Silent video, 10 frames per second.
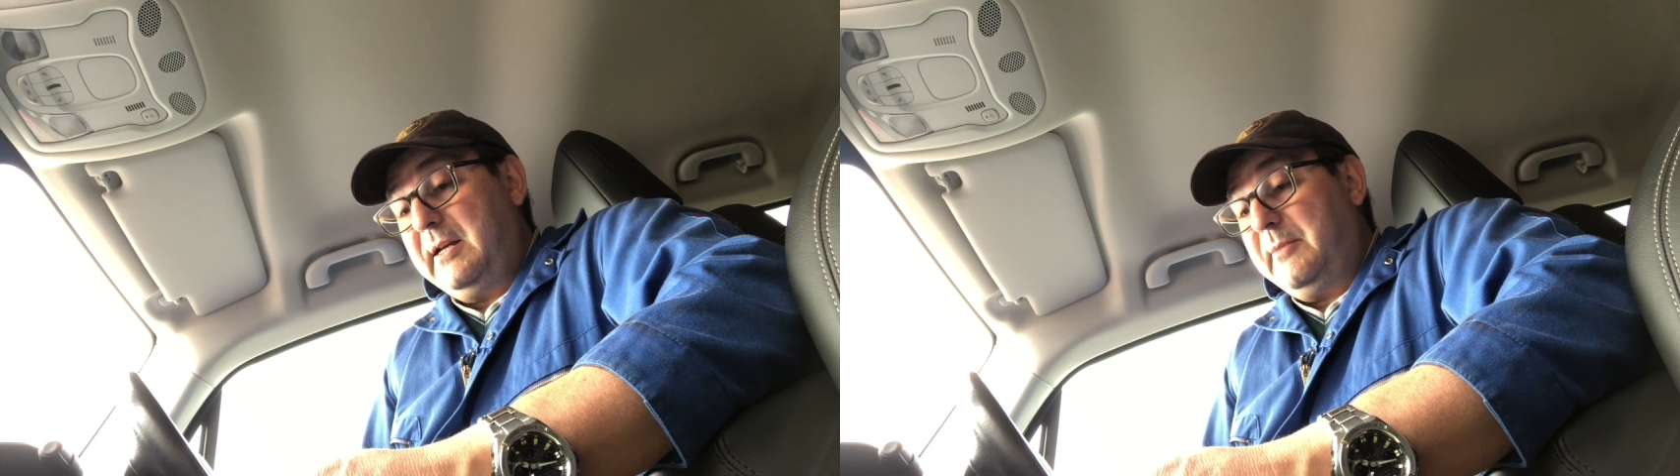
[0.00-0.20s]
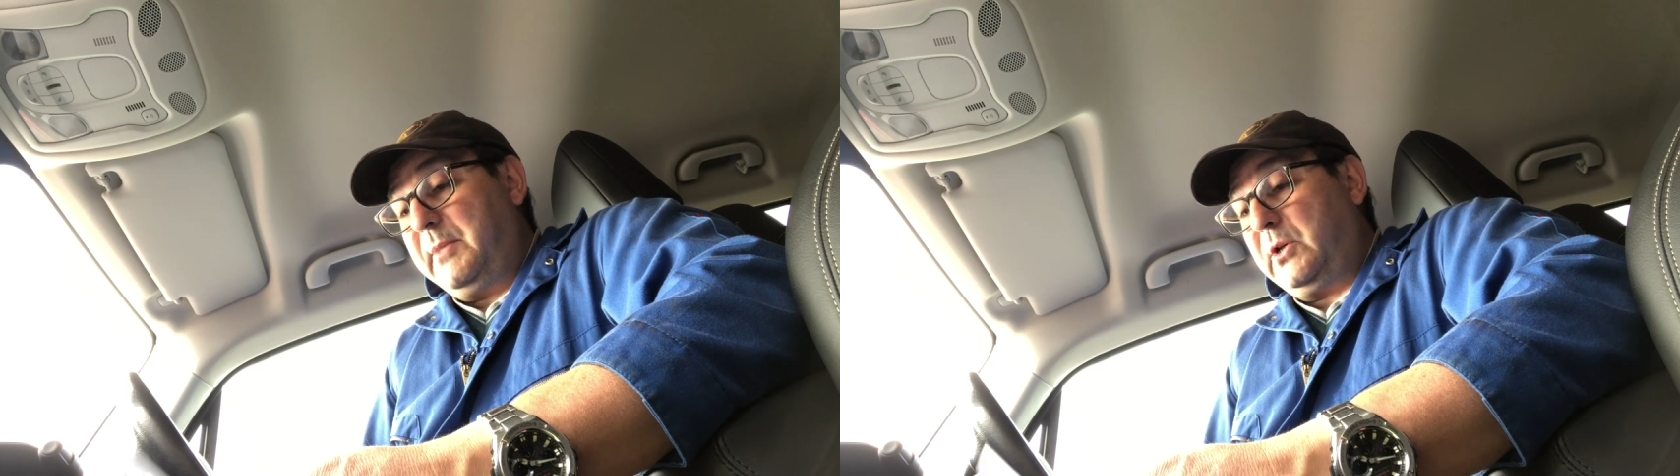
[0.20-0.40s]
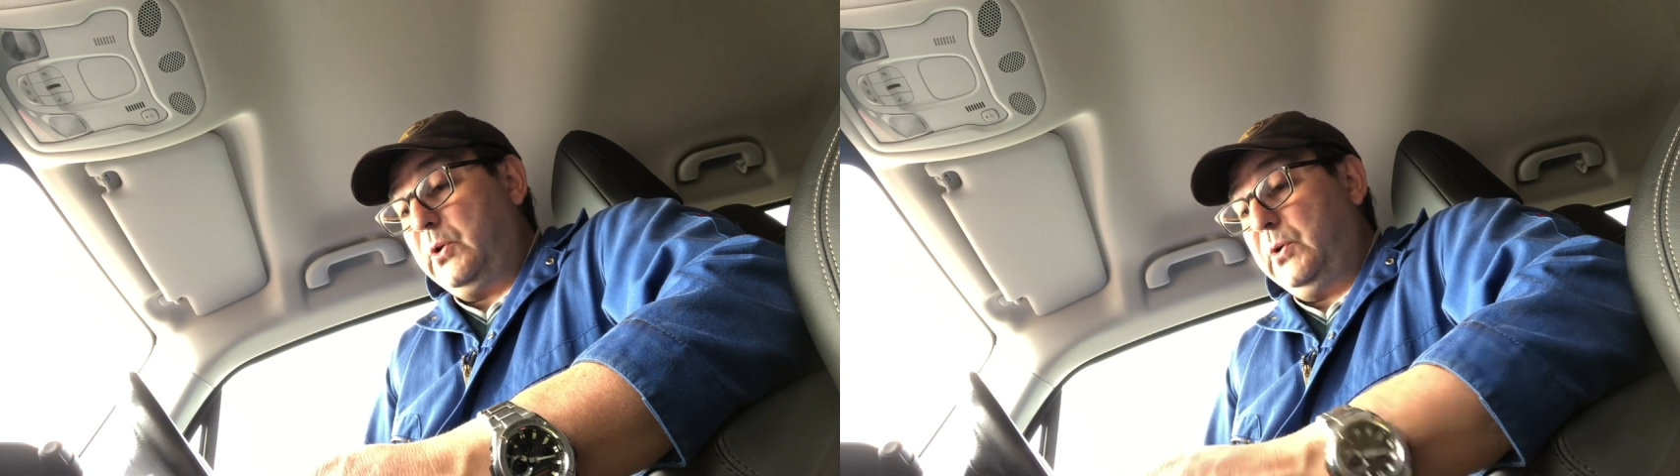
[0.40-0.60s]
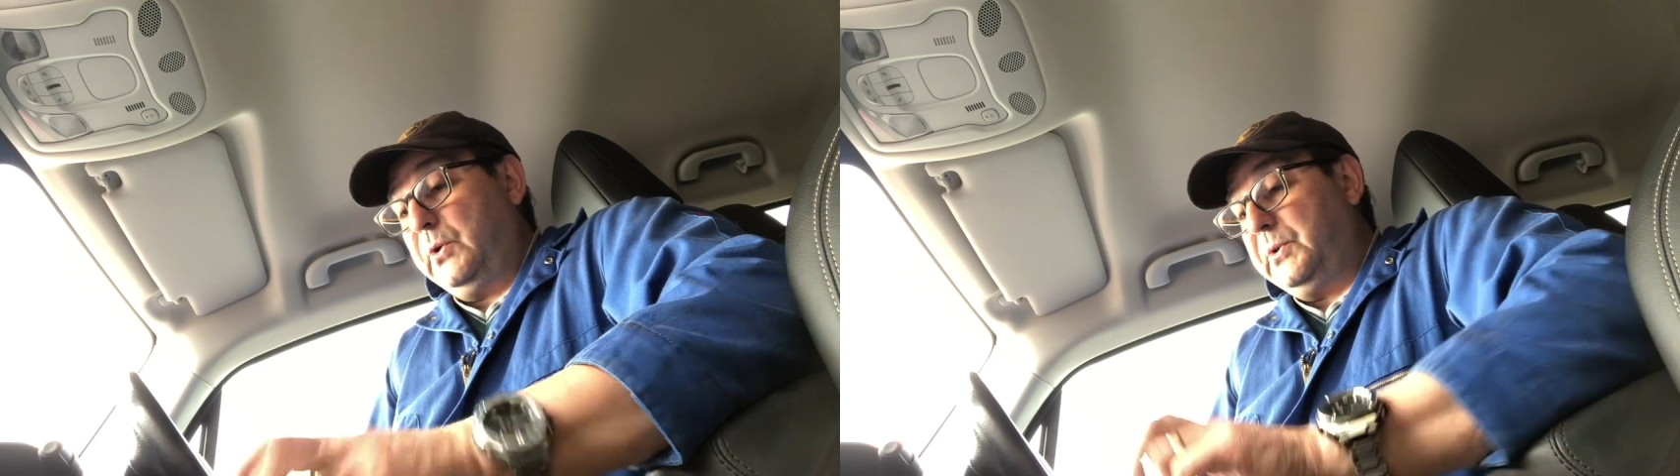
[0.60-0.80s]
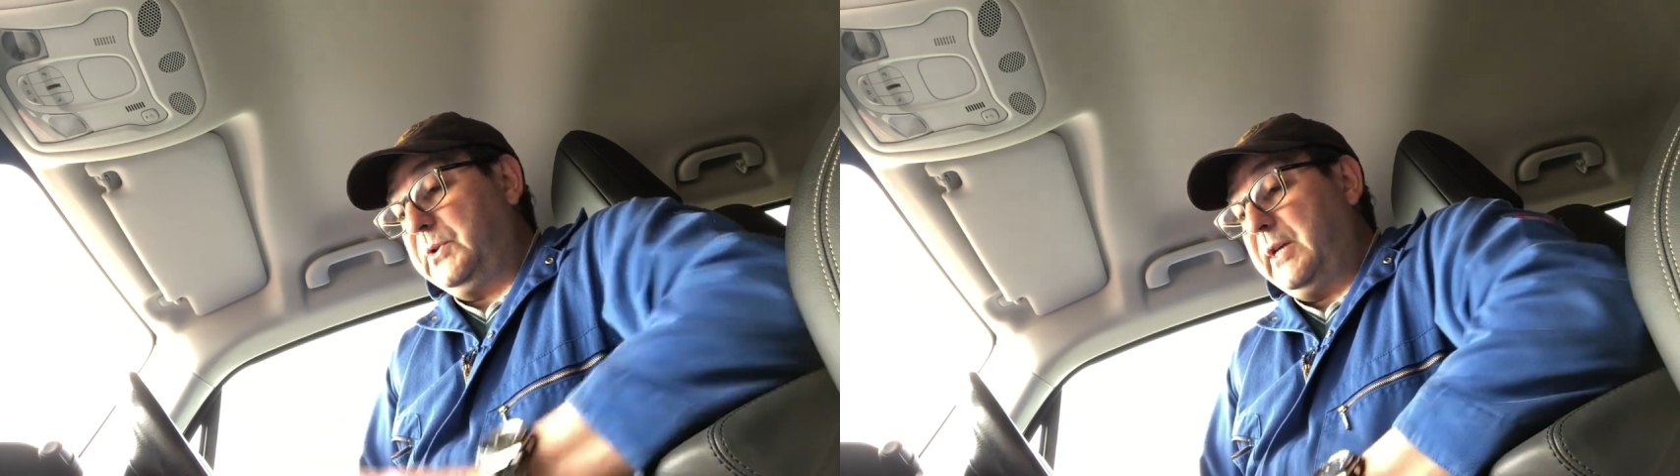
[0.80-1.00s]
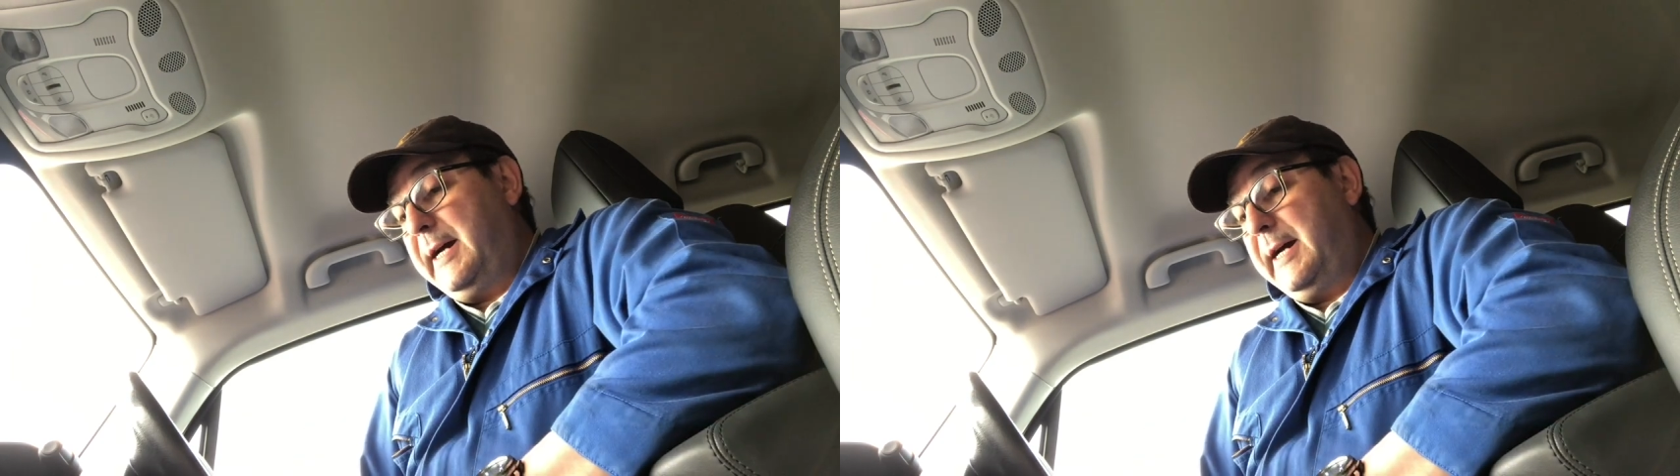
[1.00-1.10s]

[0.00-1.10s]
because